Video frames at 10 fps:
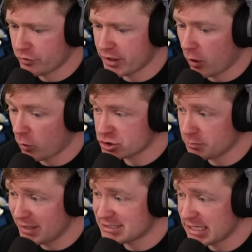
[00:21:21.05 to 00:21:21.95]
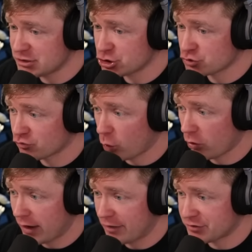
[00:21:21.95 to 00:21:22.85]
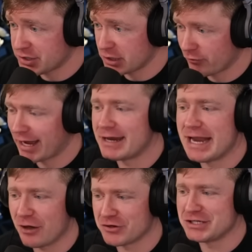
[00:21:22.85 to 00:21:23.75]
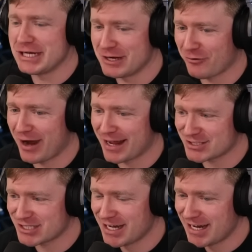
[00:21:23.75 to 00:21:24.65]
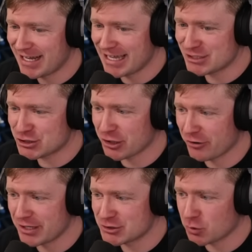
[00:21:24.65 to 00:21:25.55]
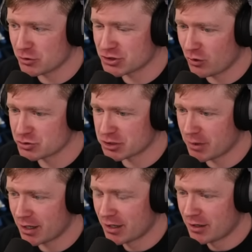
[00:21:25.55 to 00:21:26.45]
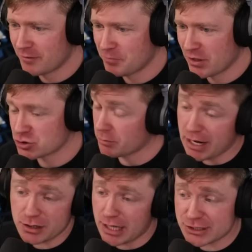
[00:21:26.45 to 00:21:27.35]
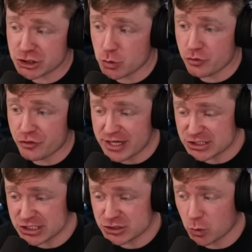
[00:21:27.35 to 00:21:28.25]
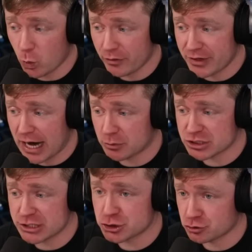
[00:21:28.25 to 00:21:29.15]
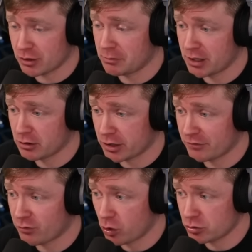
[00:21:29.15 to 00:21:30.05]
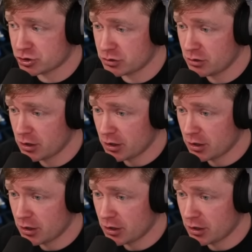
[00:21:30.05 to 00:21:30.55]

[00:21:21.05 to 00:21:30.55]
The Ultima did just roar at the D-Rex, and now the D-Rex is turning towards Ultima. So I'm not gonna lie to you, this is the one that I was extremely looking forward to.